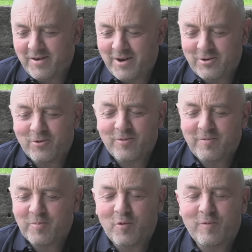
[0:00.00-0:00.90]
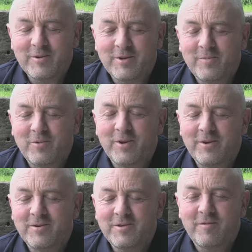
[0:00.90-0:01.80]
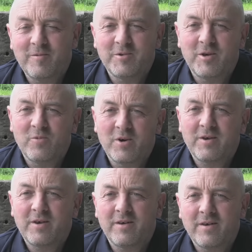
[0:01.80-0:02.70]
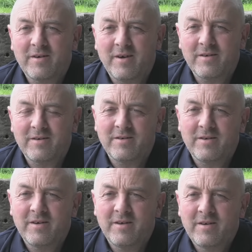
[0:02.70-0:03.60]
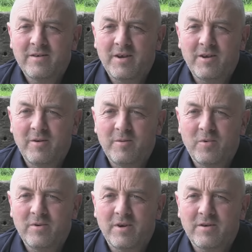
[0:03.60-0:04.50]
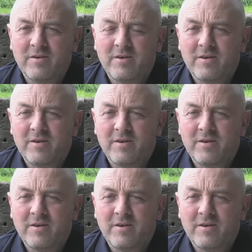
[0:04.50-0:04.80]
I don't know. The proof is in the pudding. You see the machine working. I can't tell you any more than that.